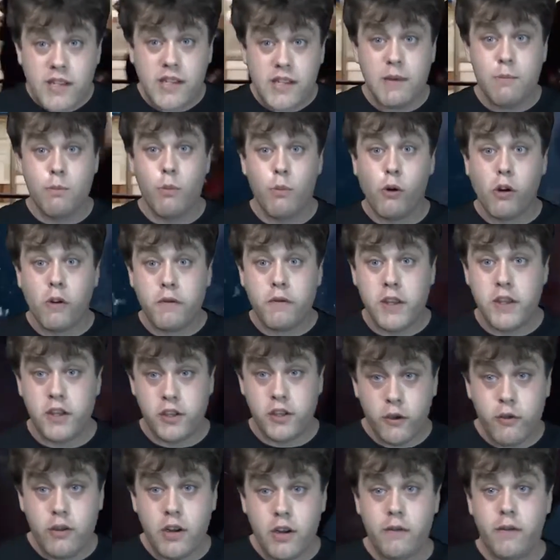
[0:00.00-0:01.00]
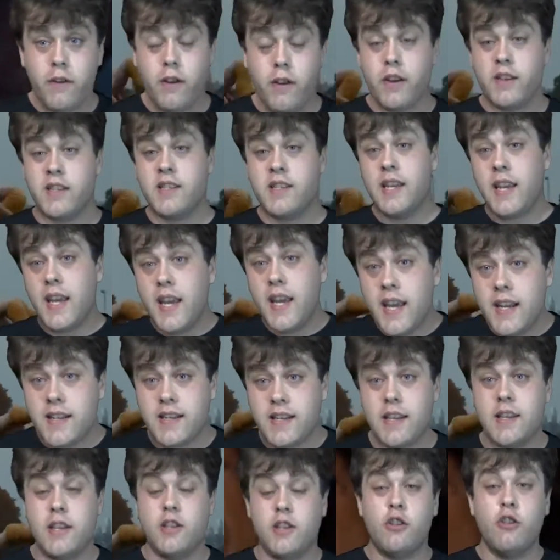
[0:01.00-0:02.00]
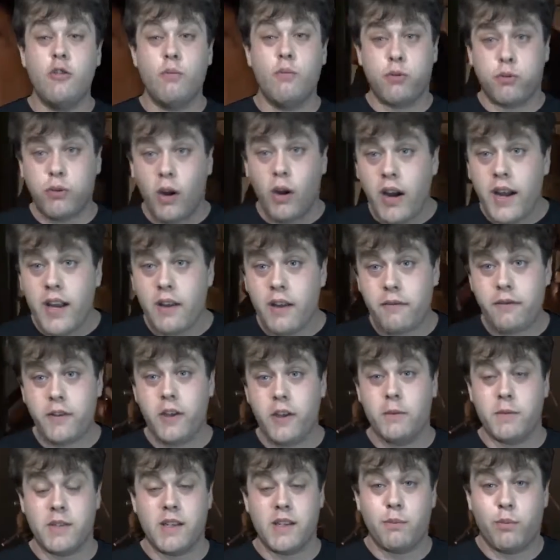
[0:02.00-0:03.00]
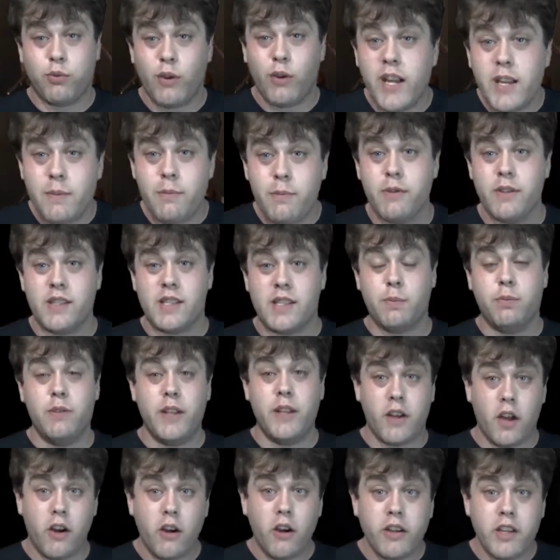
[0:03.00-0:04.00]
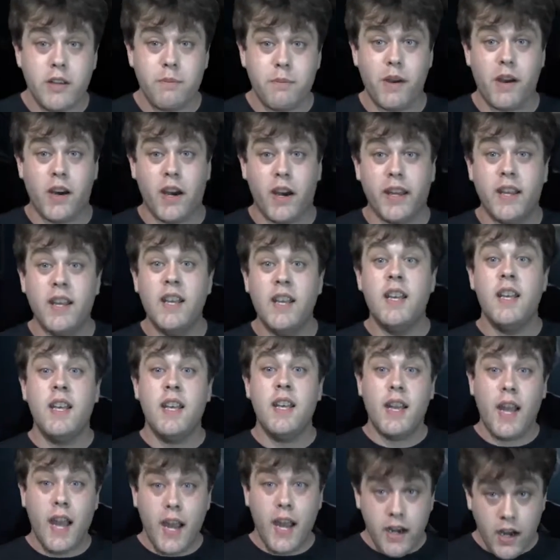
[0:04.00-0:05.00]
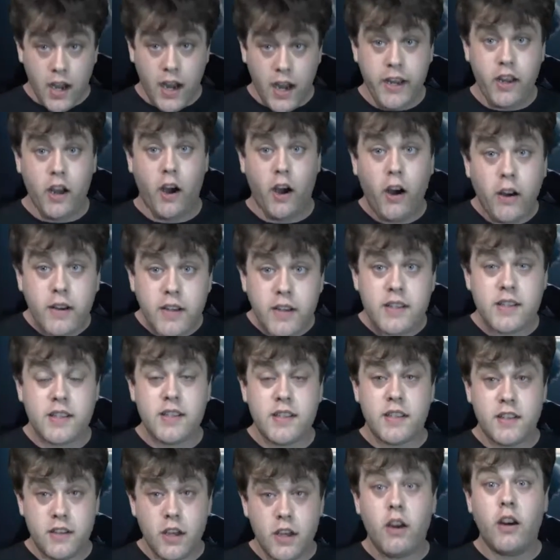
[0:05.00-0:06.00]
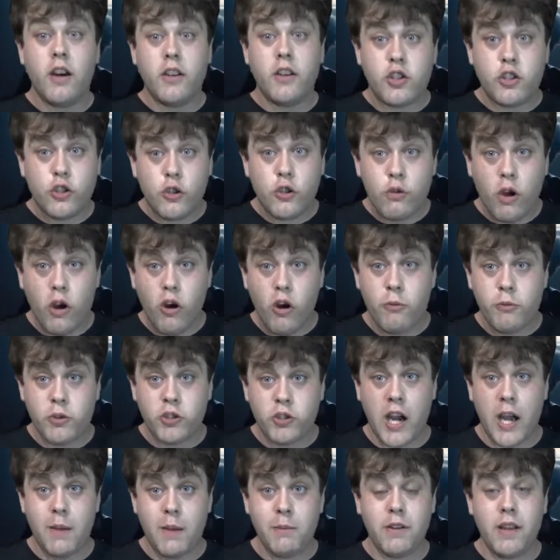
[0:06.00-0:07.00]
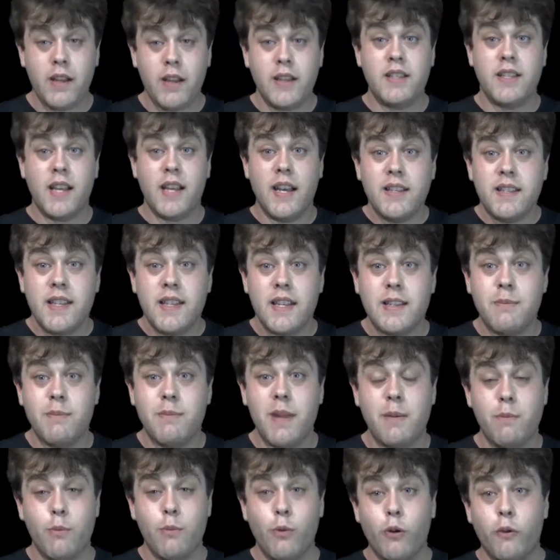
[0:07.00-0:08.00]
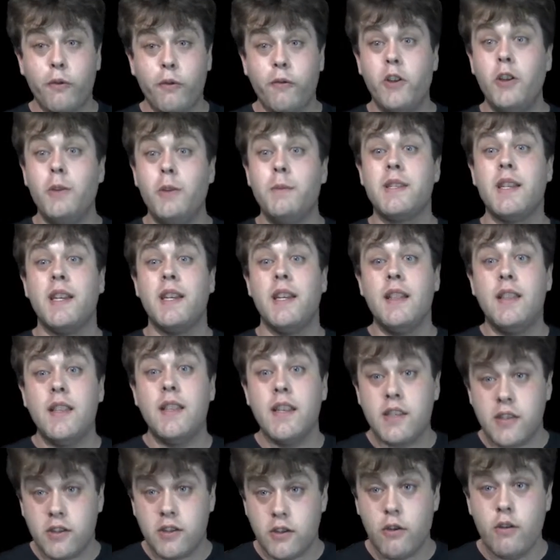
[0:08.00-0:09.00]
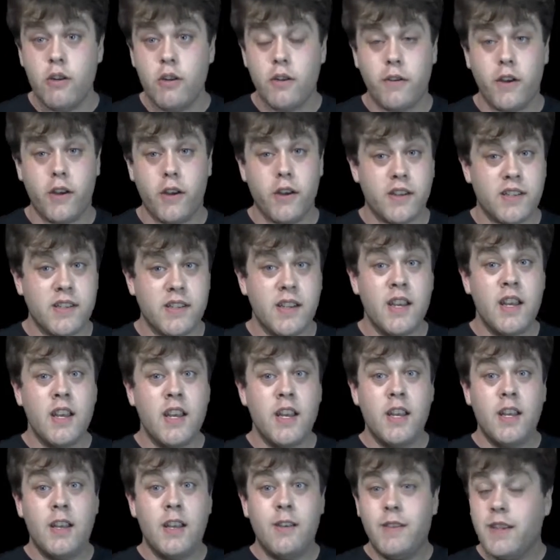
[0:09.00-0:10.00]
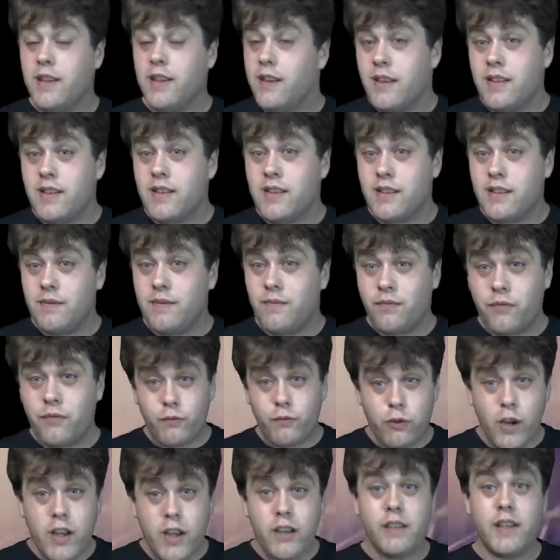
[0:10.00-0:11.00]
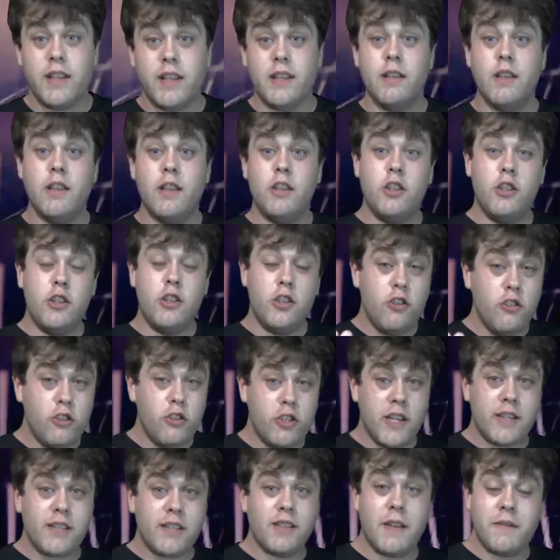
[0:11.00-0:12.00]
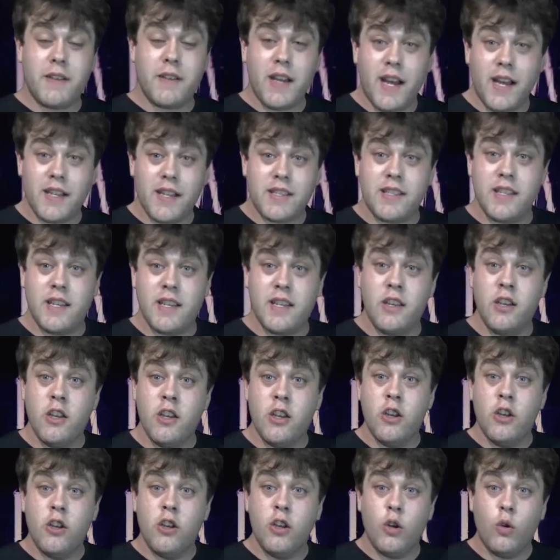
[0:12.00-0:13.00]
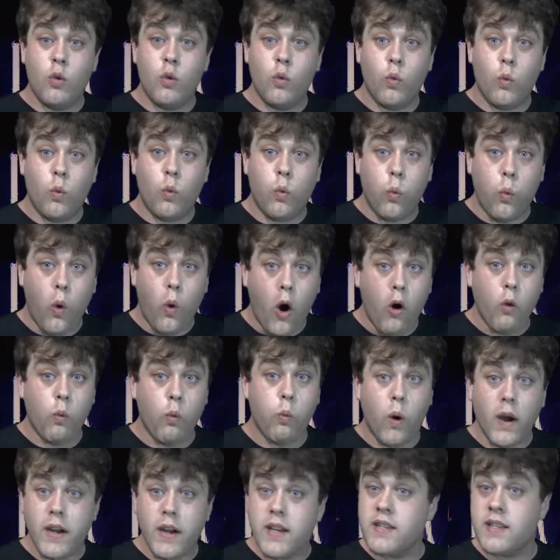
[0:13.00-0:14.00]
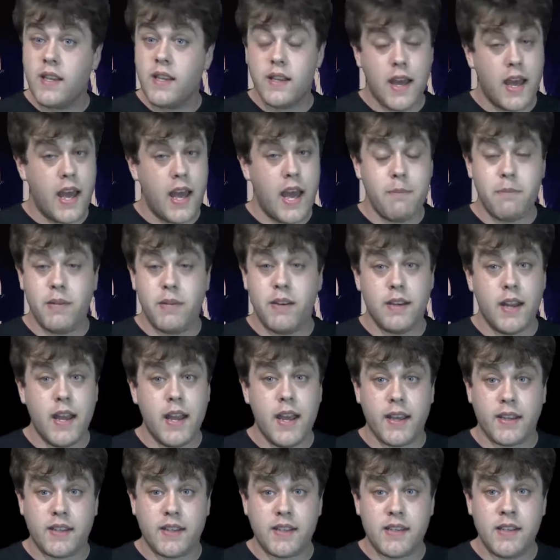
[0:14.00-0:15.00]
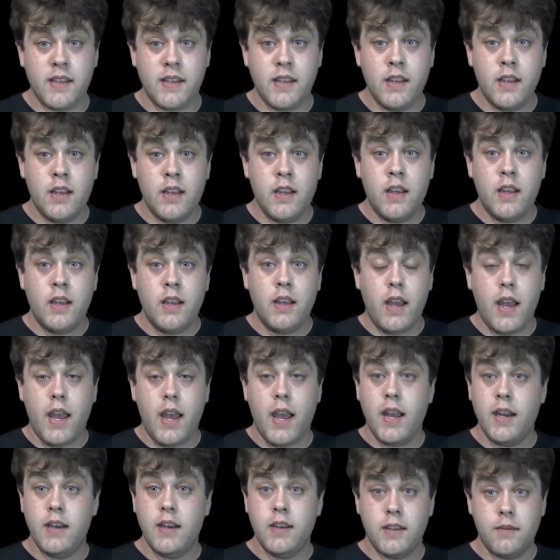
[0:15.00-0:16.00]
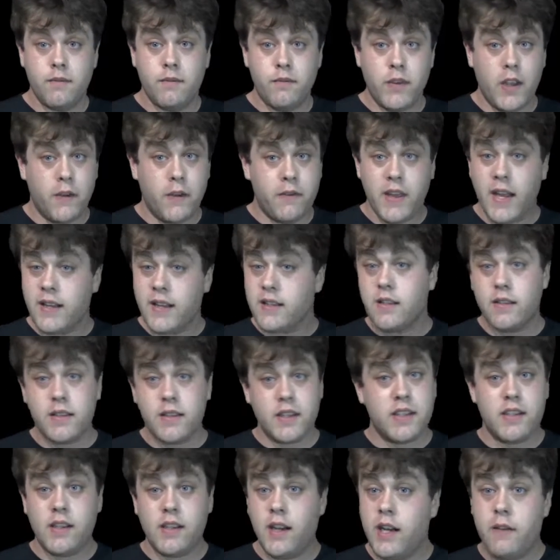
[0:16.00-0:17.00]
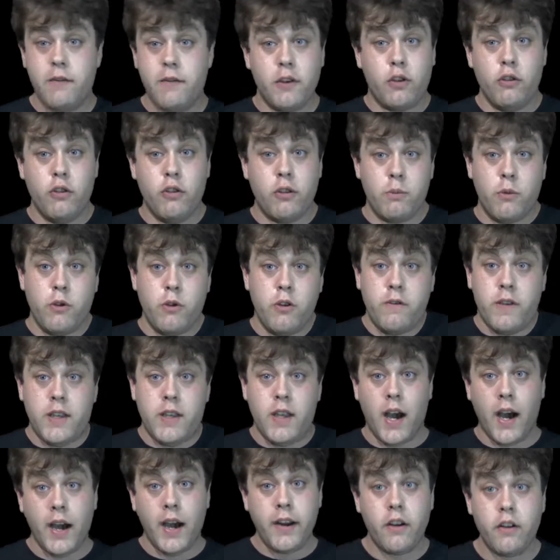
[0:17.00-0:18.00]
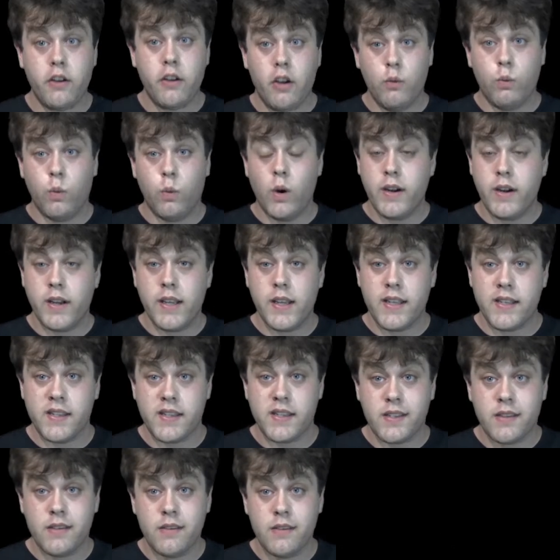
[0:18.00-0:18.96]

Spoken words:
see more of the universe it and the two prior films, Unbreakable and Split, occupy, and I honest to God do hope Shyamalan does get to make more films in this universe, because really, you're just left asking, whoa, what is going to happen next? And if that's not the sign of a good movie, I don't know what is.